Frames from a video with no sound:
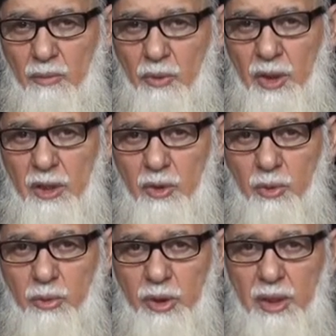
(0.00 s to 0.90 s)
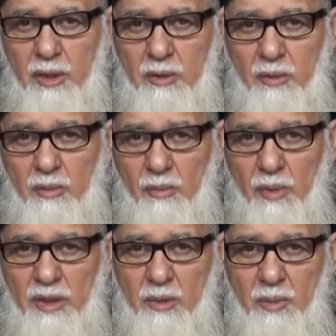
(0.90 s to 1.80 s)
Mureed to Mureed
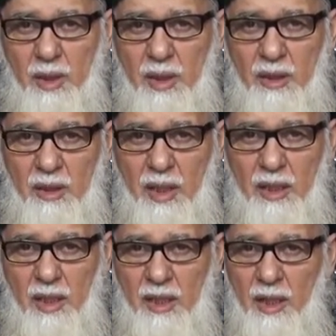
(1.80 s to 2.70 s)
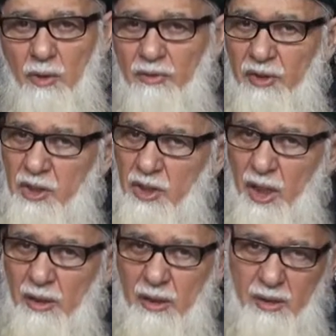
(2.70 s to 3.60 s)
must be taking care of each
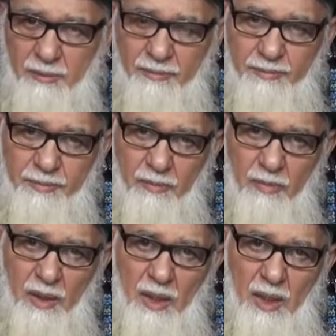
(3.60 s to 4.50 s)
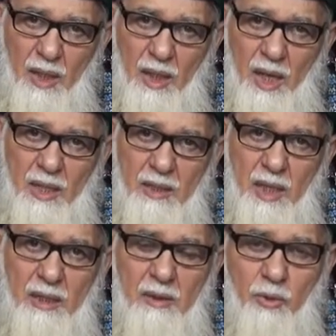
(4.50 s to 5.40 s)
other and
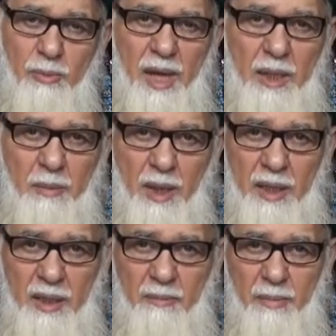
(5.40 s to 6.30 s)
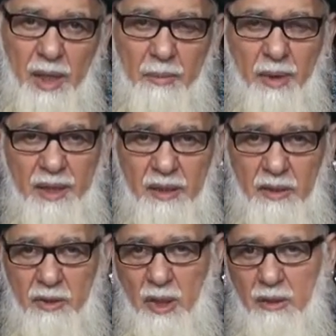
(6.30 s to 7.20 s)
not to backbite
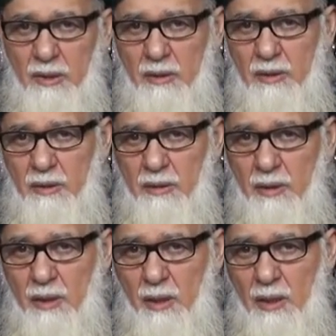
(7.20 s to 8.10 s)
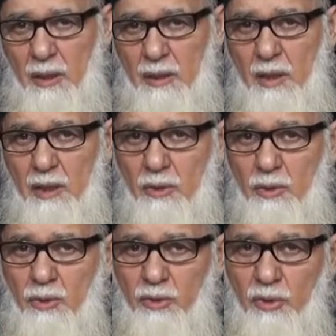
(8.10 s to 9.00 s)
each other, not
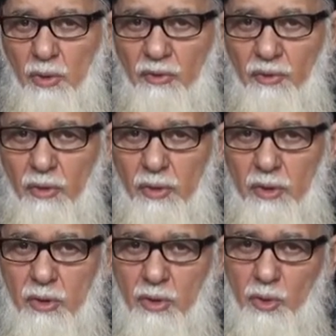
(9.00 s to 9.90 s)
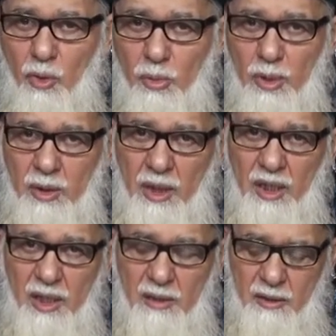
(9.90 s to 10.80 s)
to throw false rumors
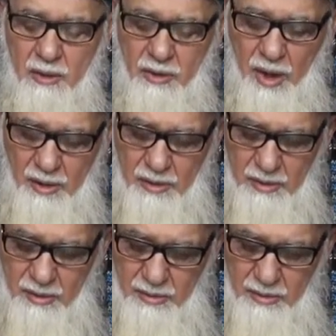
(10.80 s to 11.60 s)
against each other.